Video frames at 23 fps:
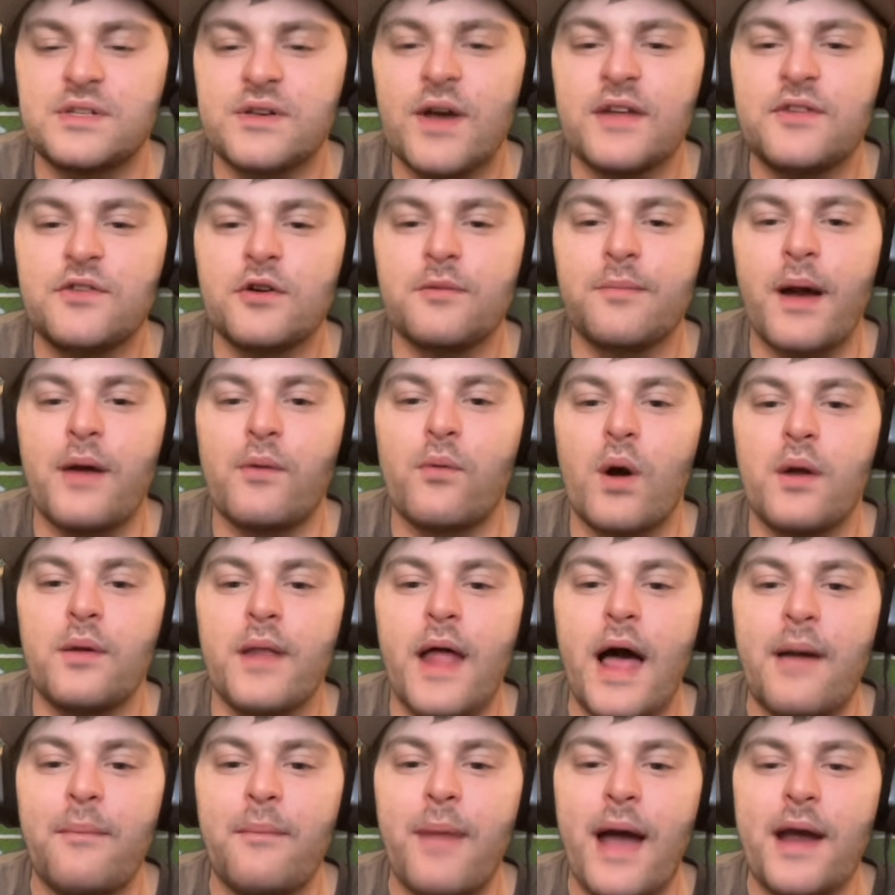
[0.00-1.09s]
So I took my one
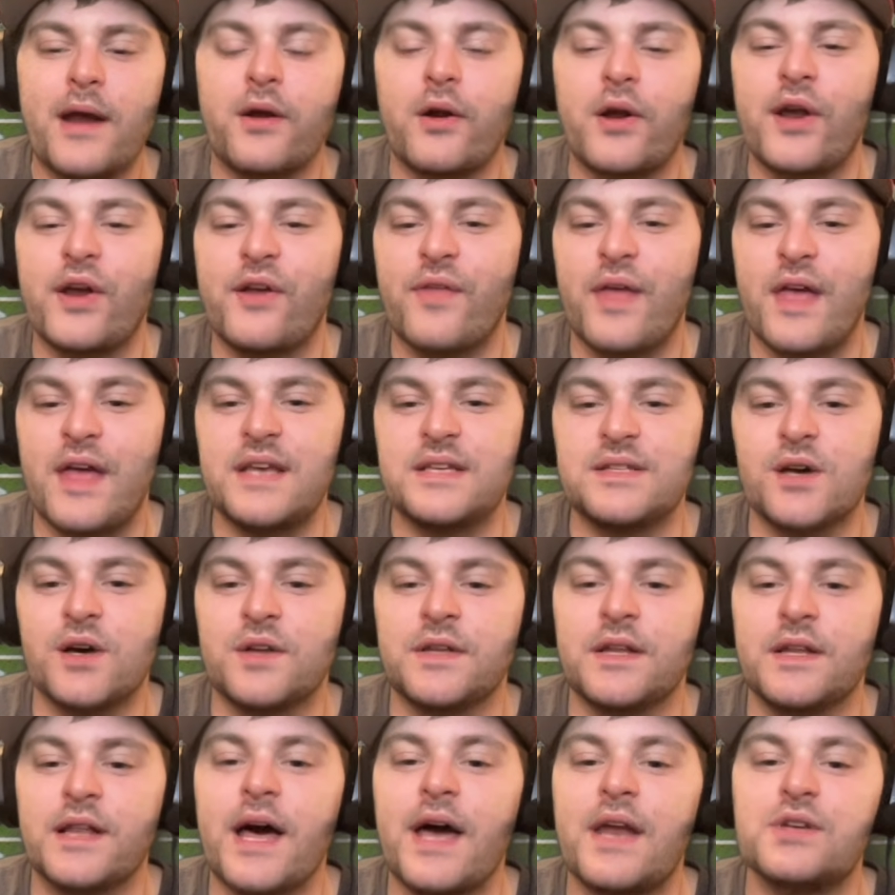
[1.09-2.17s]
linebacker here that is
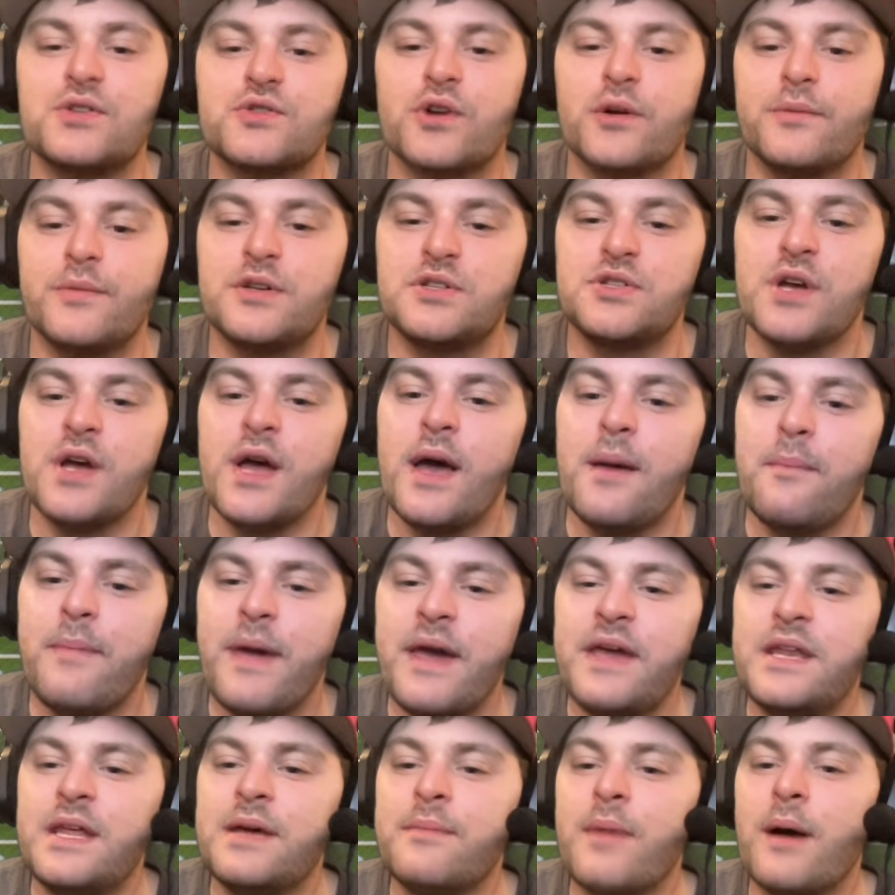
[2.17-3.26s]
on the line of scrimmage,
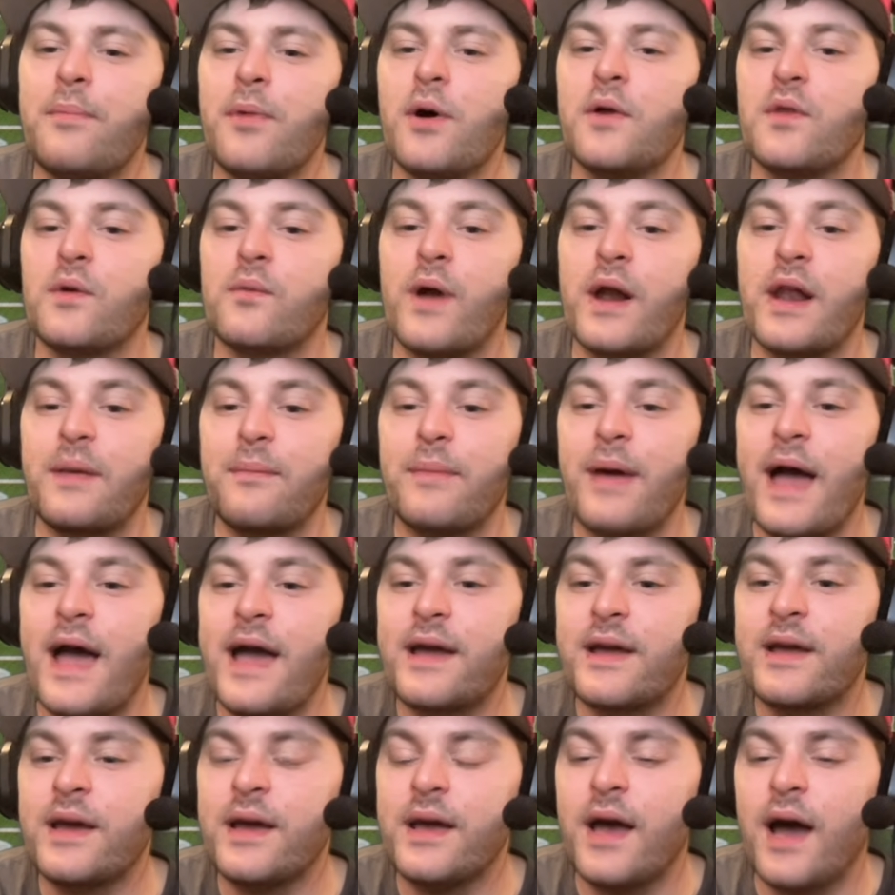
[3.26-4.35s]
manned him up on the running
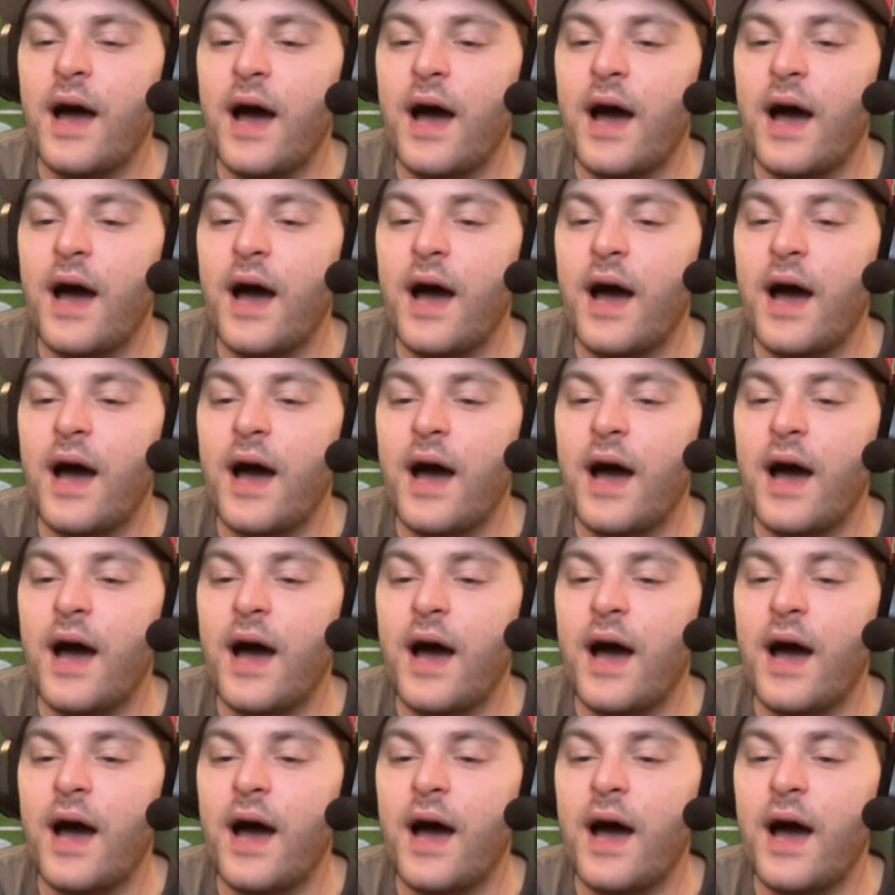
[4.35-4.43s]
back,